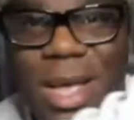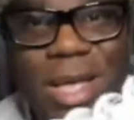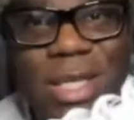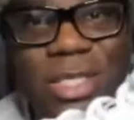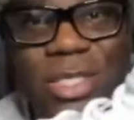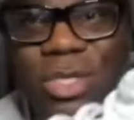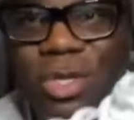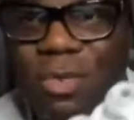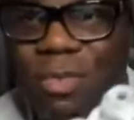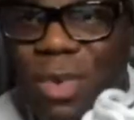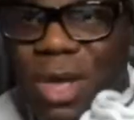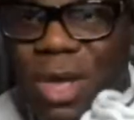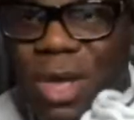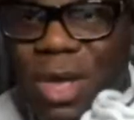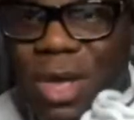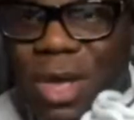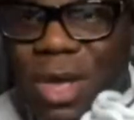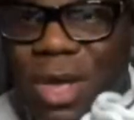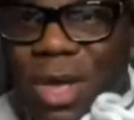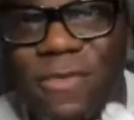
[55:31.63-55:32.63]
I do my
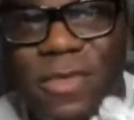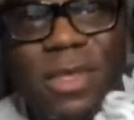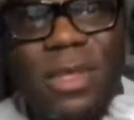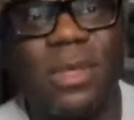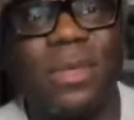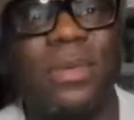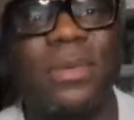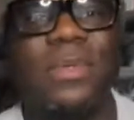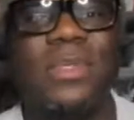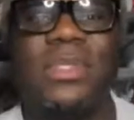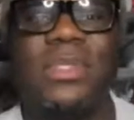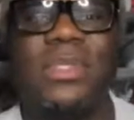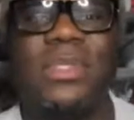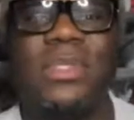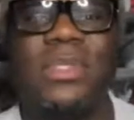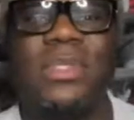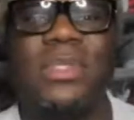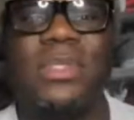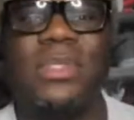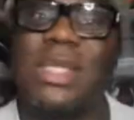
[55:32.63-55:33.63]
reviews to
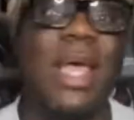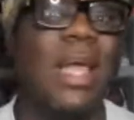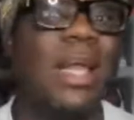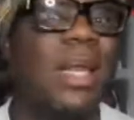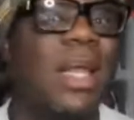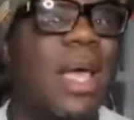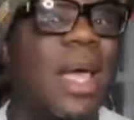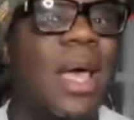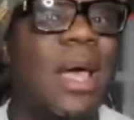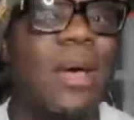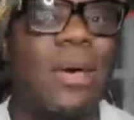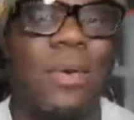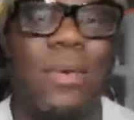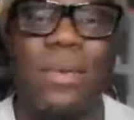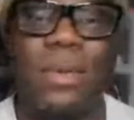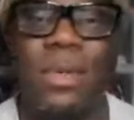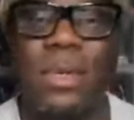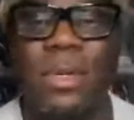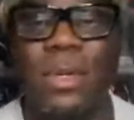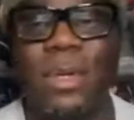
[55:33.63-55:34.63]
stand out.
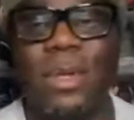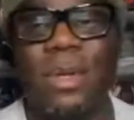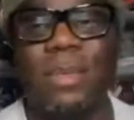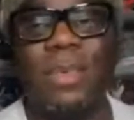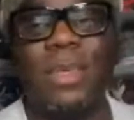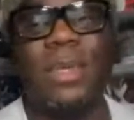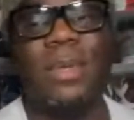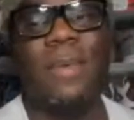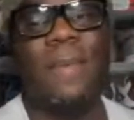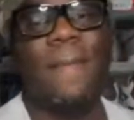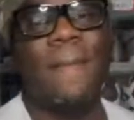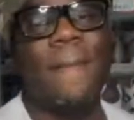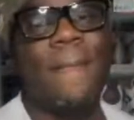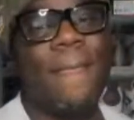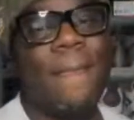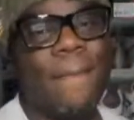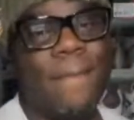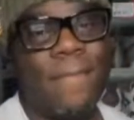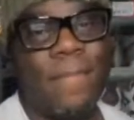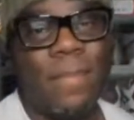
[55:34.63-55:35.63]
You know what I mean?
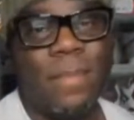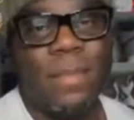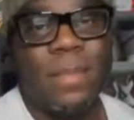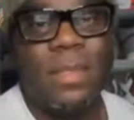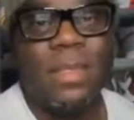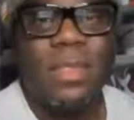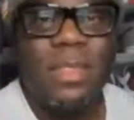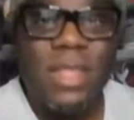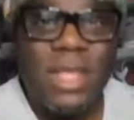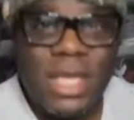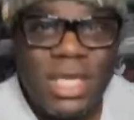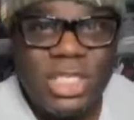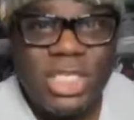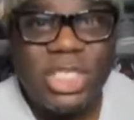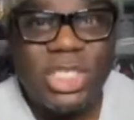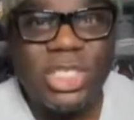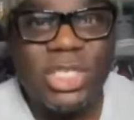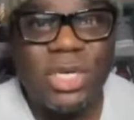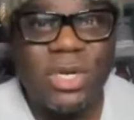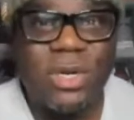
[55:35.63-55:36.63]
This
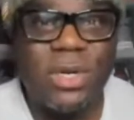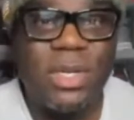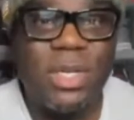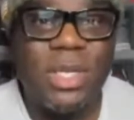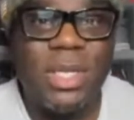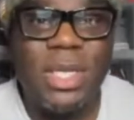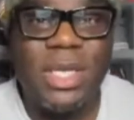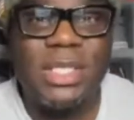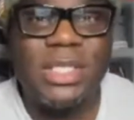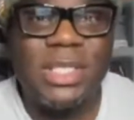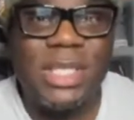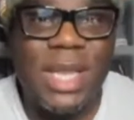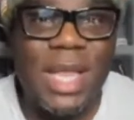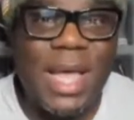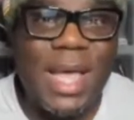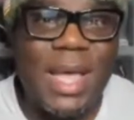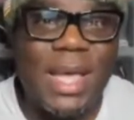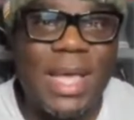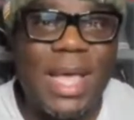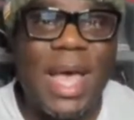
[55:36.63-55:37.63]
shirt looks
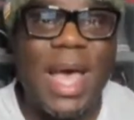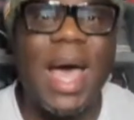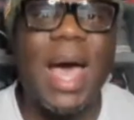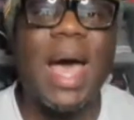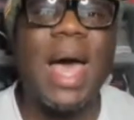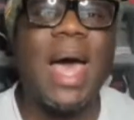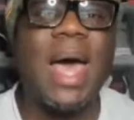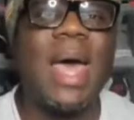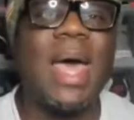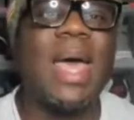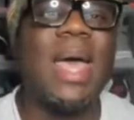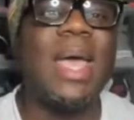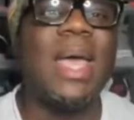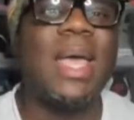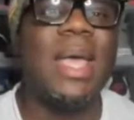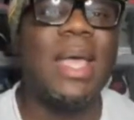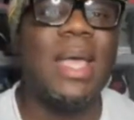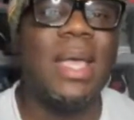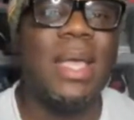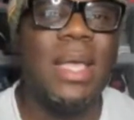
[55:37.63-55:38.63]
like
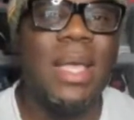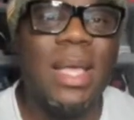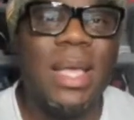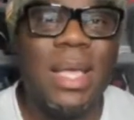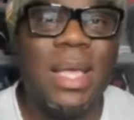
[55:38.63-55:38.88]
I